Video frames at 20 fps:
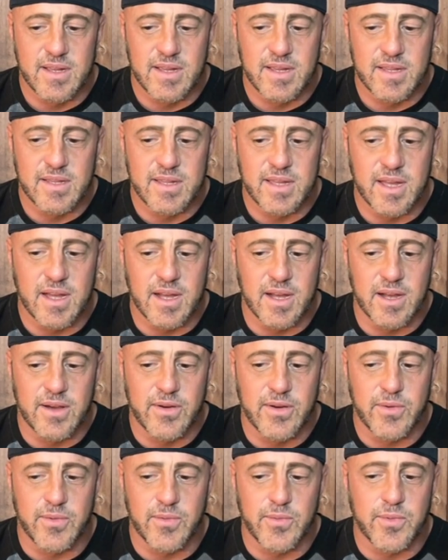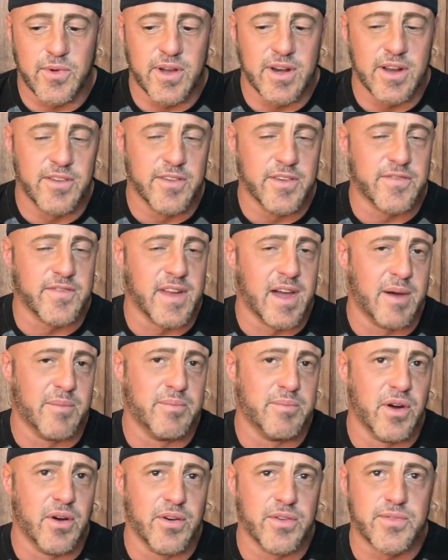yeah, one of, if not
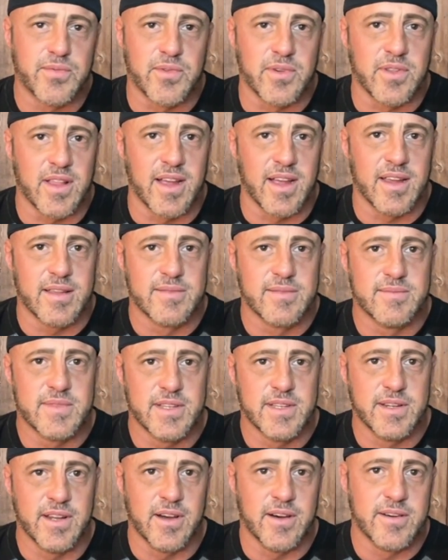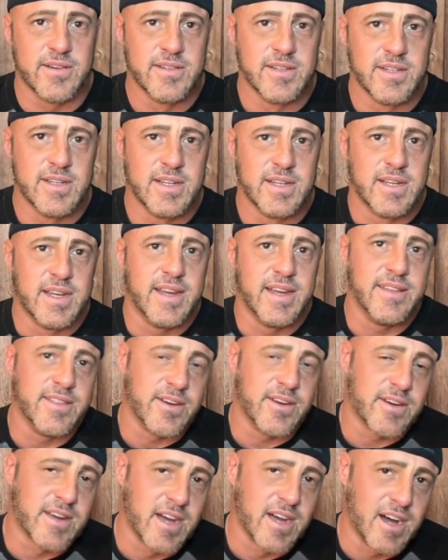both, were like, you know, in
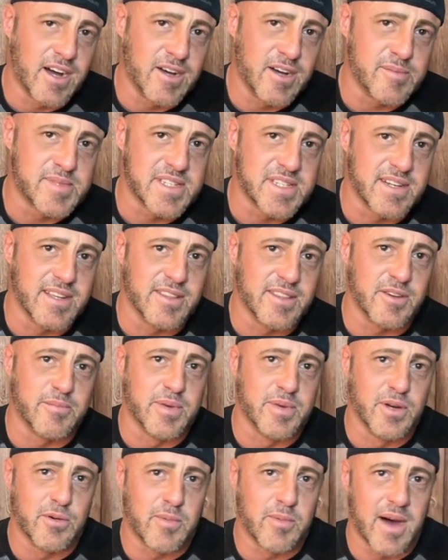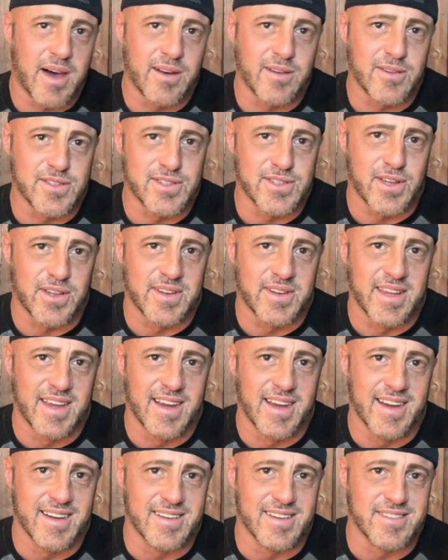their cups and in their pill bottles all
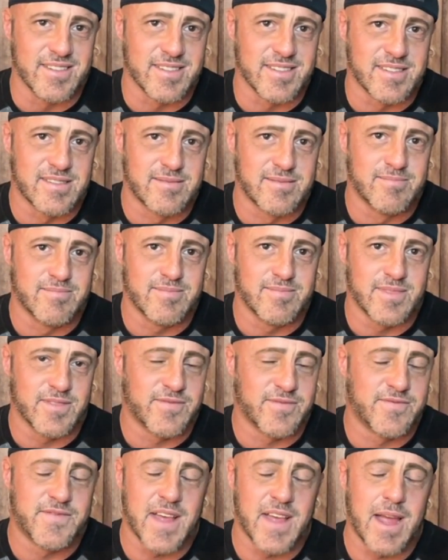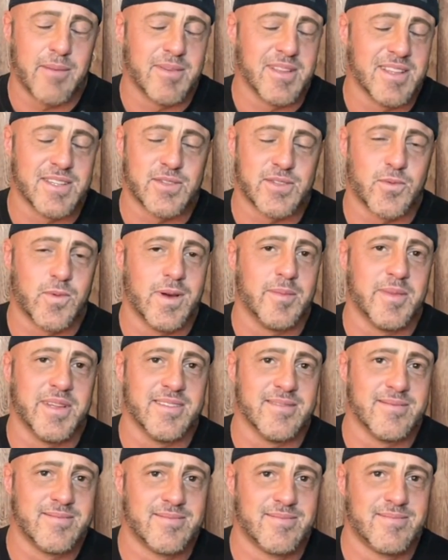day, and just fabulous
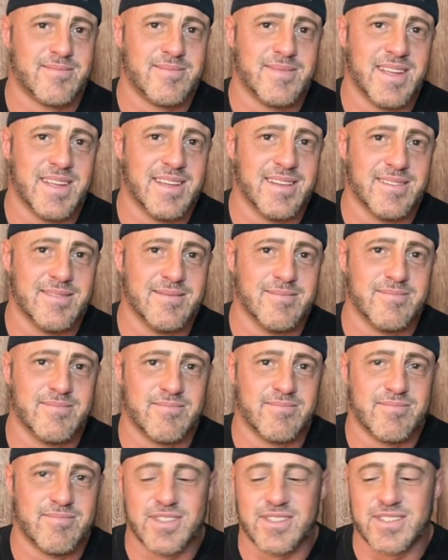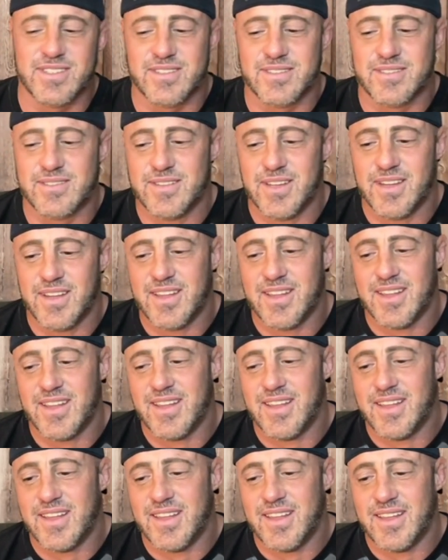women, and just,
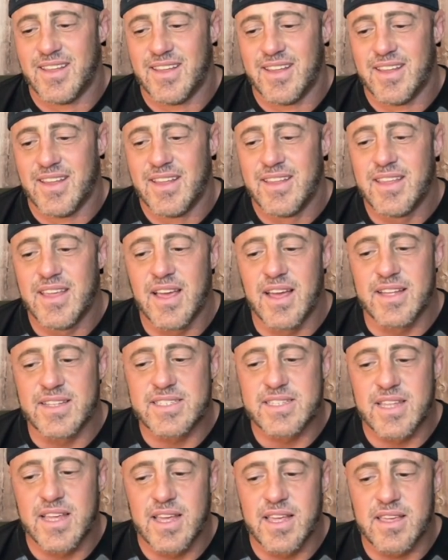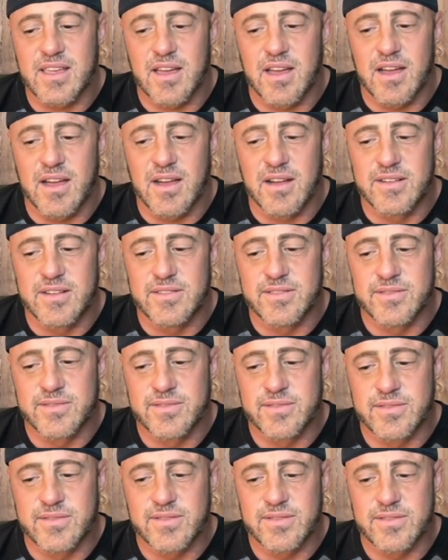yeah, it's like uh,
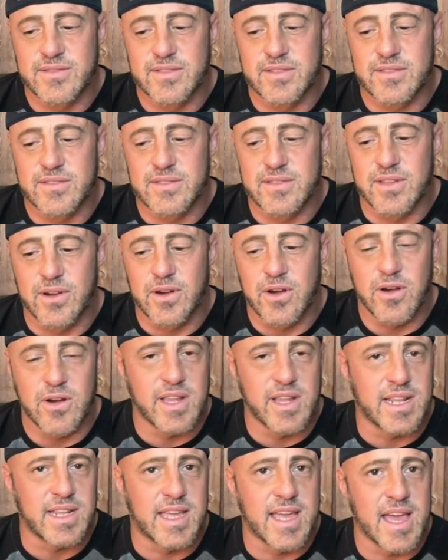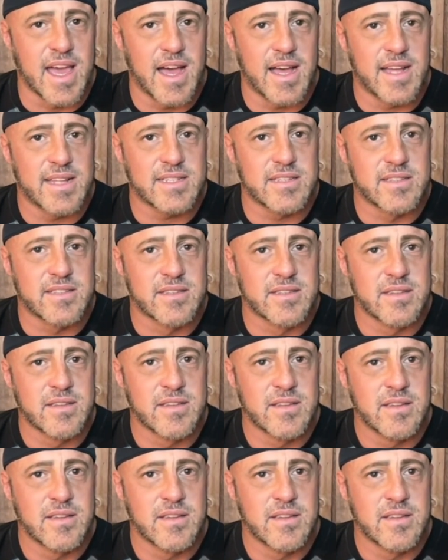herding cats